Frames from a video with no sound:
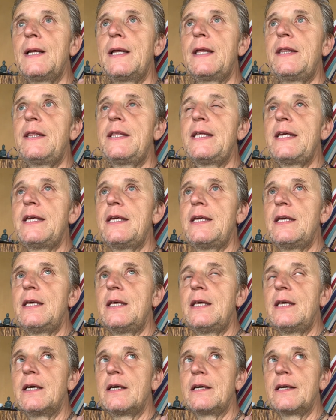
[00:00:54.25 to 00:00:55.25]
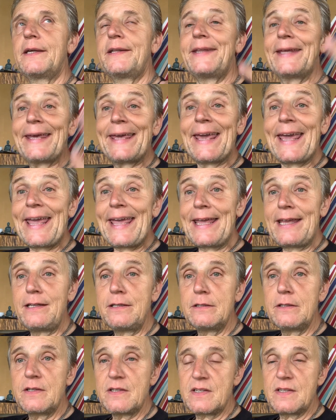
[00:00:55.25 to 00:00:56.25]
the, the
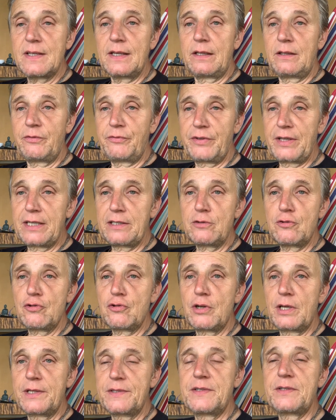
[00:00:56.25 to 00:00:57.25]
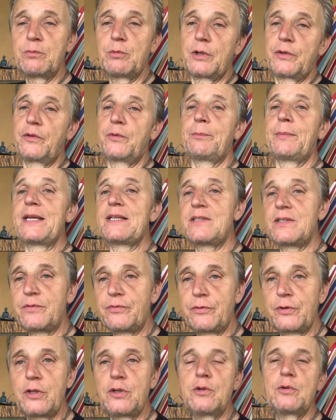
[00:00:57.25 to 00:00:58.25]
gain, the self-interest, what's best
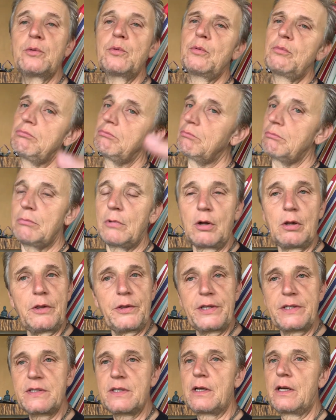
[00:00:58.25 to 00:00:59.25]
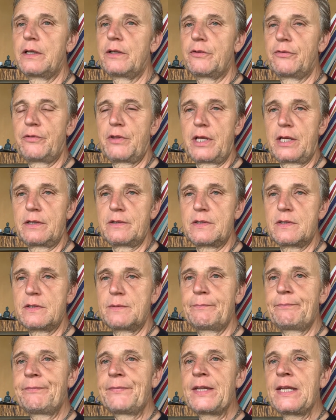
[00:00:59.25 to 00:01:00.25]
for you, all these kind of things.
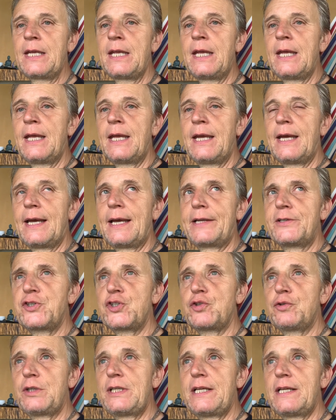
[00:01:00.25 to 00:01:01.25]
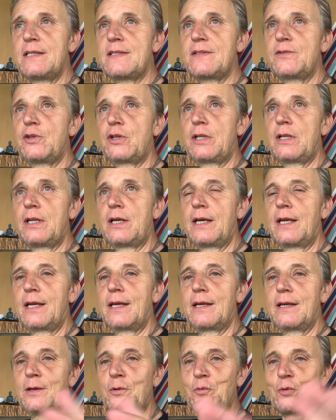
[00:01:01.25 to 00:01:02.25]
And surely it's not
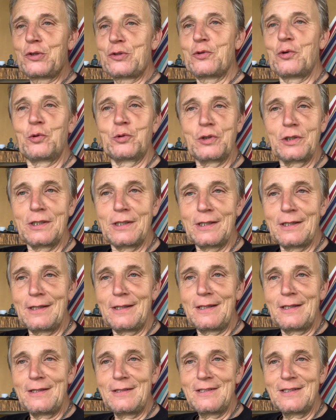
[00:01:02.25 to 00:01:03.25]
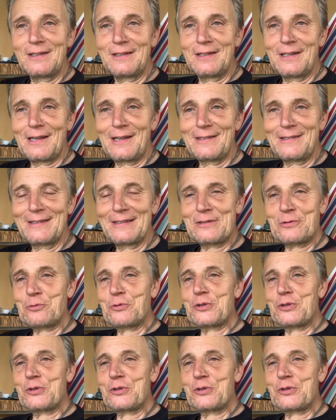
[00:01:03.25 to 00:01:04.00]
like we're totally deleting that and